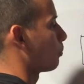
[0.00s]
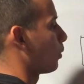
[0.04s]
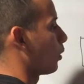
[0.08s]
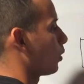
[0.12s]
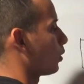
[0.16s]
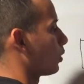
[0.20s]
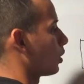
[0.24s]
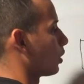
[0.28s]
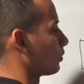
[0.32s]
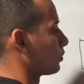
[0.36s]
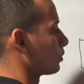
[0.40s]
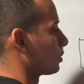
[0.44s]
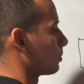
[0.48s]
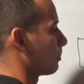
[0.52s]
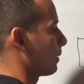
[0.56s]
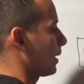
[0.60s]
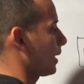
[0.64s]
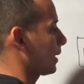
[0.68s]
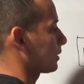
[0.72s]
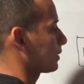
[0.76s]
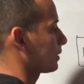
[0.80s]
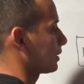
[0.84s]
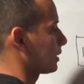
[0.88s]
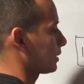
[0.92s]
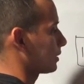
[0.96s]
pole of the
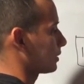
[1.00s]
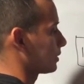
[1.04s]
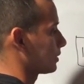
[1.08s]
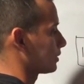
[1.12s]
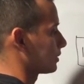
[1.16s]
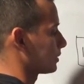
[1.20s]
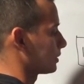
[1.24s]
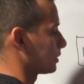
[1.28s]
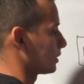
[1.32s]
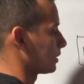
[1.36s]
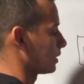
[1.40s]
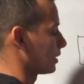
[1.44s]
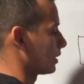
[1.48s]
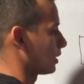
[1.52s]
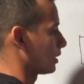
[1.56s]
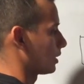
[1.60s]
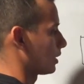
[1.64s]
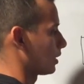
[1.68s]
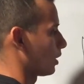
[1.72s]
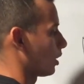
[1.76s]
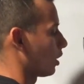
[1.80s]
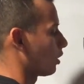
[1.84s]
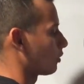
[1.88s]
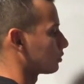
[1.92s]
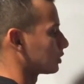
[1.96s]
magnet,
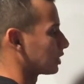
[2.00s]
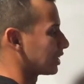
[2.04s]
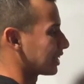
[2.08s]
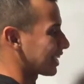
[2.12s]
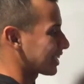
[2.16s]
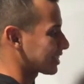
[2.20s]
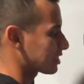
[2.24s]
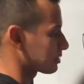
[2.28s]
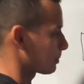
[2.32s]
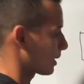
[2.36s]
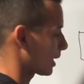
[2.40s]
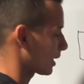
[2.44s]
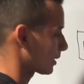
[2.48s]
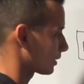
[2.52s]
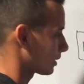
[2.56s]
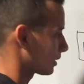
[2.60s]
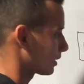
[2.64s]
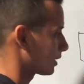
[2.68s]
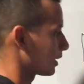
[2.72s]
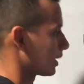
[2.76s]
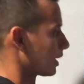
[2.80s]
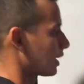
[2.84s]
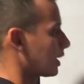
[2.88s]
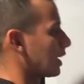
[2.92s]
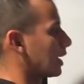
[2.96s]
of the last
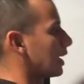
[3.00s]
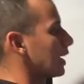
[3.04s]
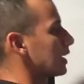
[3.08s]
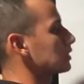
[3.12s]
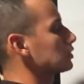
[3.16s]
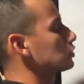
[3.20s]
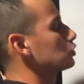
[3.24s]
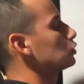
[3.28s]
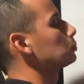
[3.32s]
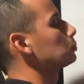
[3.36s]
magnet, has